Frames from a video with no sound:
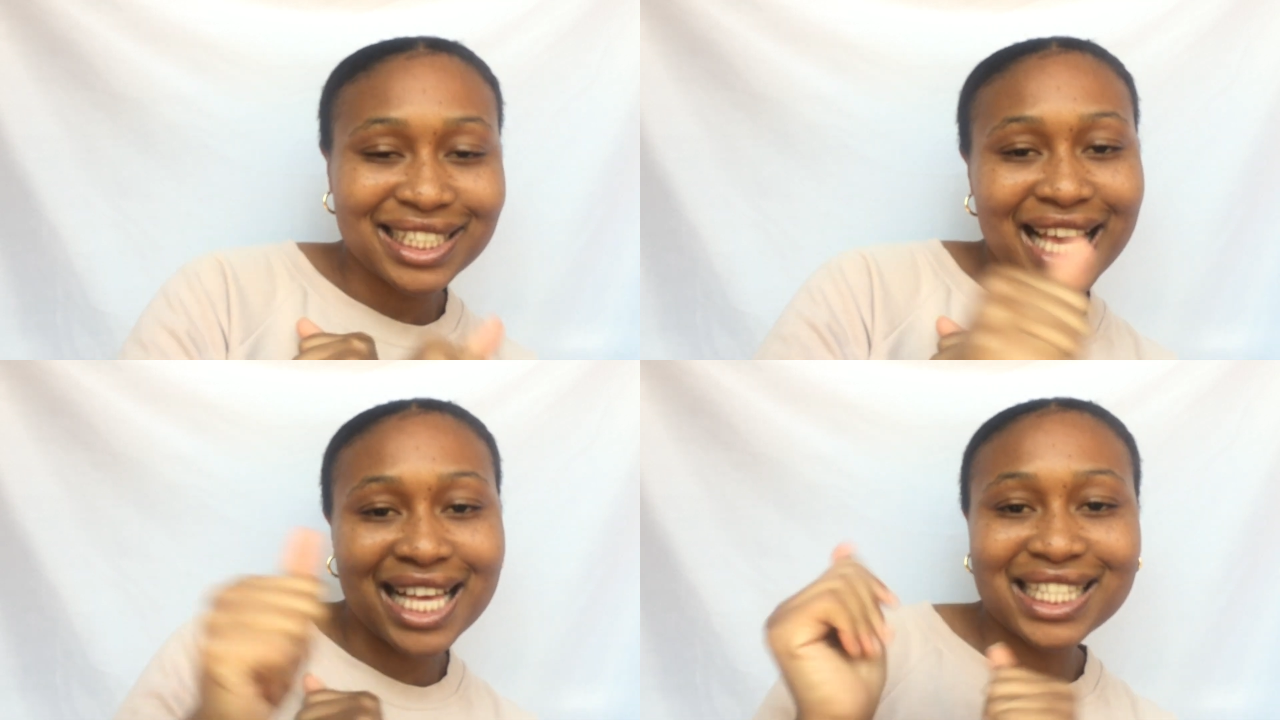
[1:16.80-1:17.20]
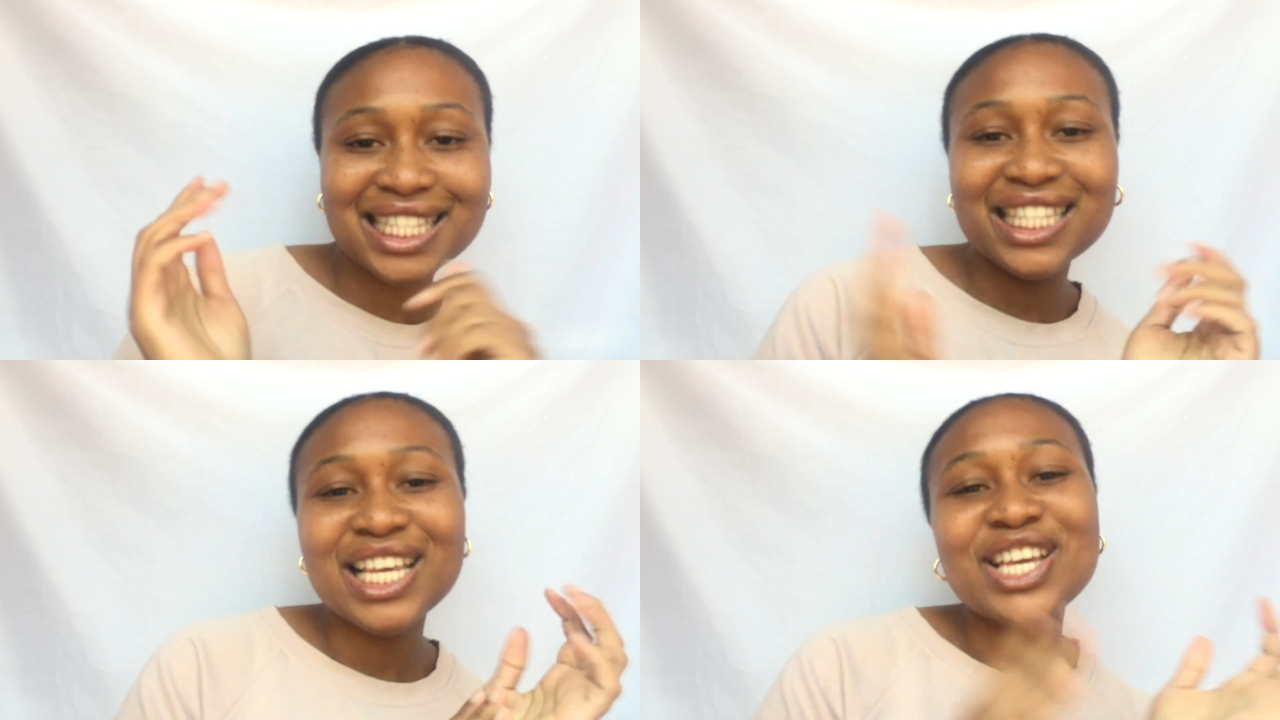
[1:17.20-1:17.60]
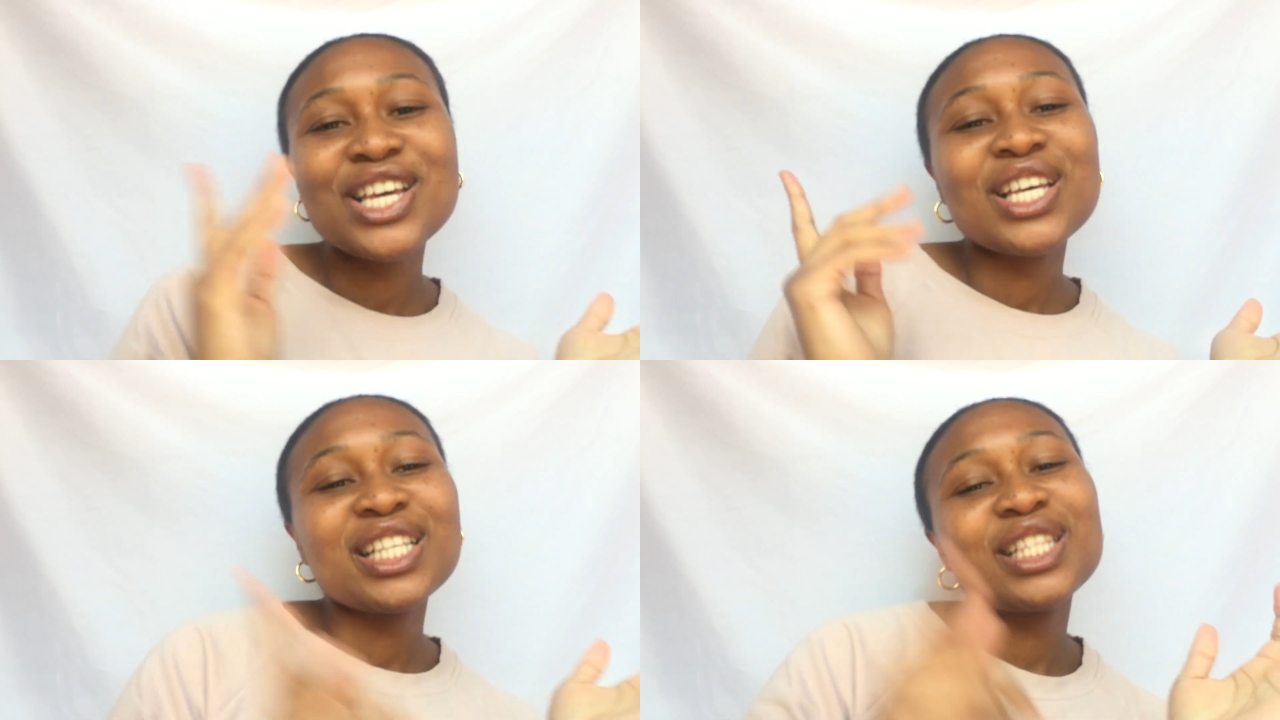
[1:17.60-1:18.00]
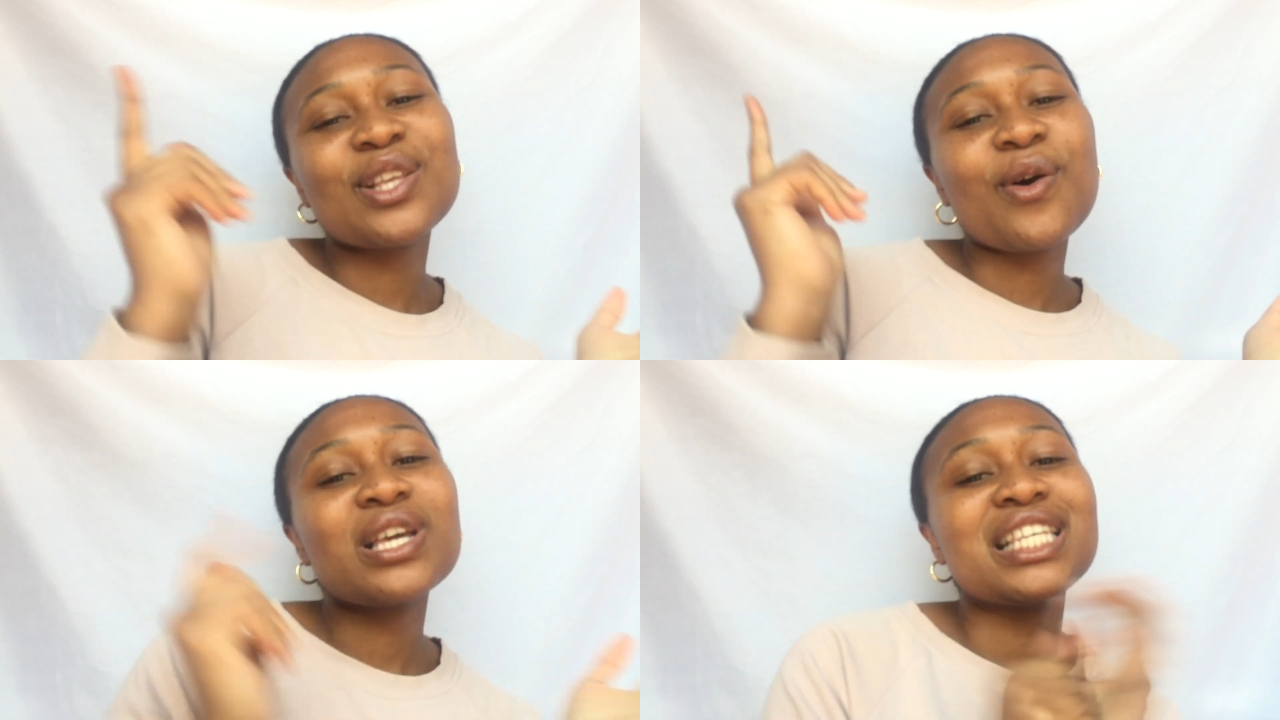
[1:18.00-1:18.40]
Yes.
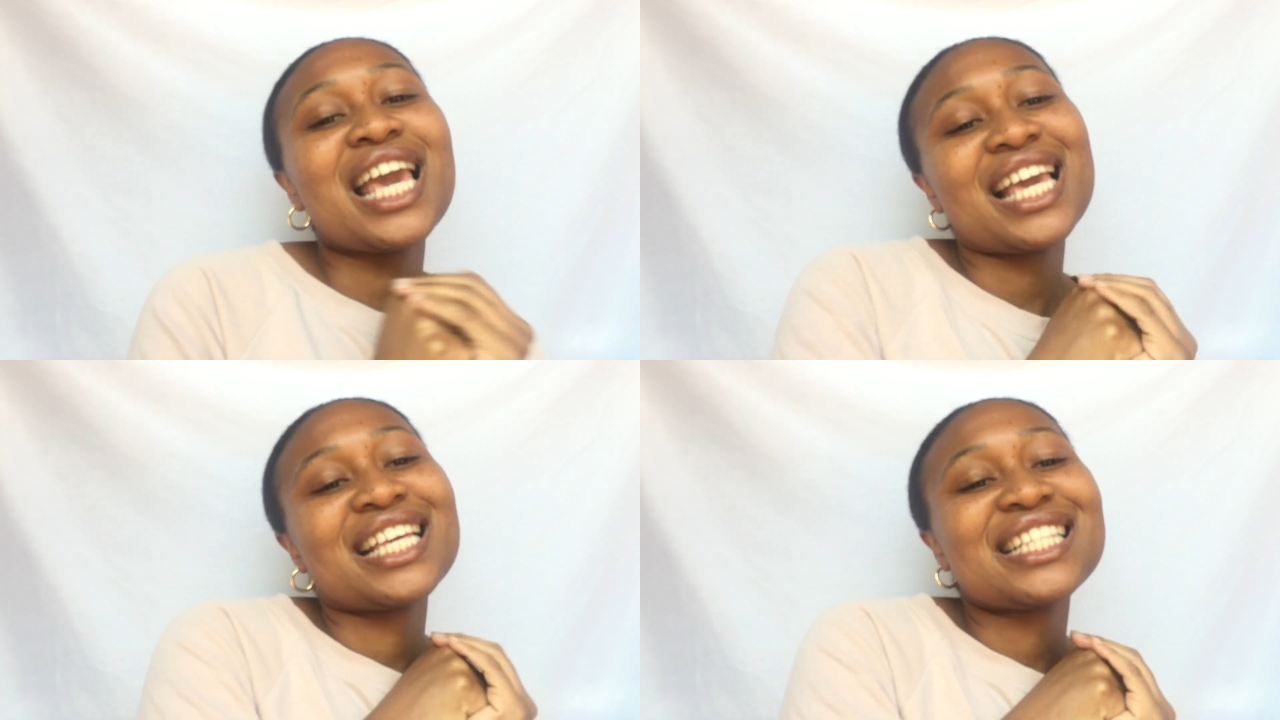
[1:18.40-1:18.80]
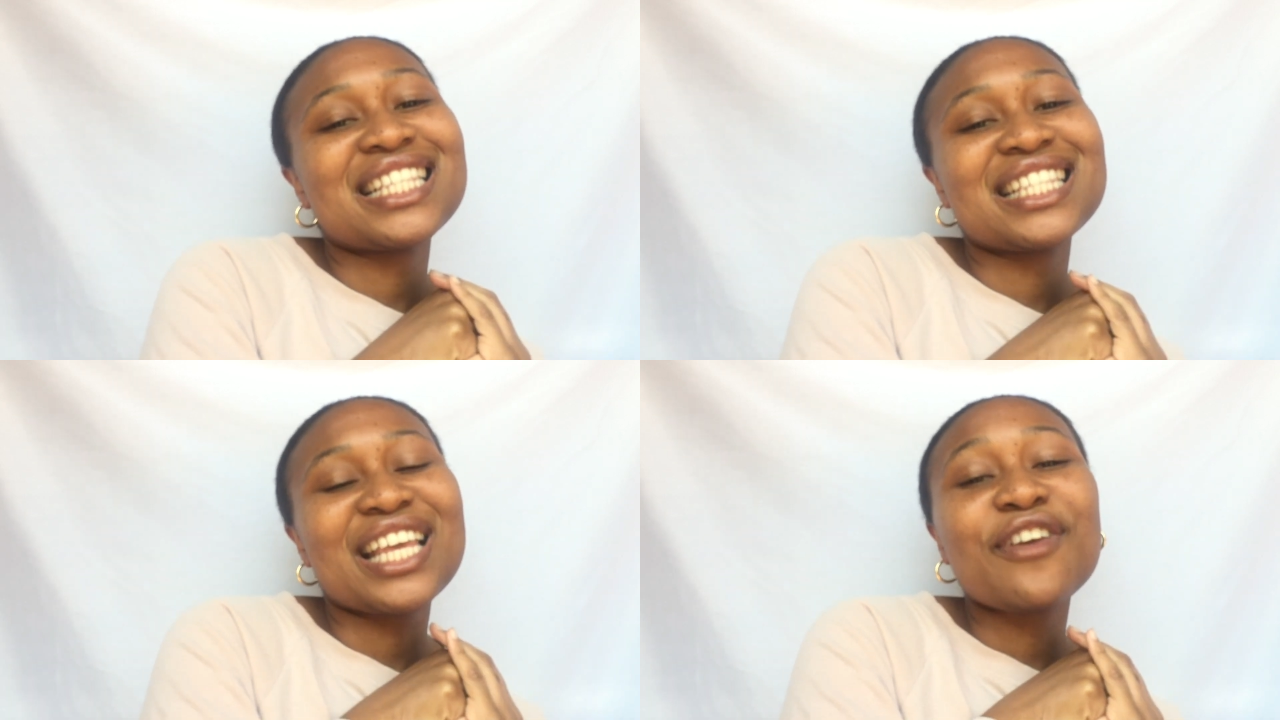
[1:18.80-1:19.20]
So yes,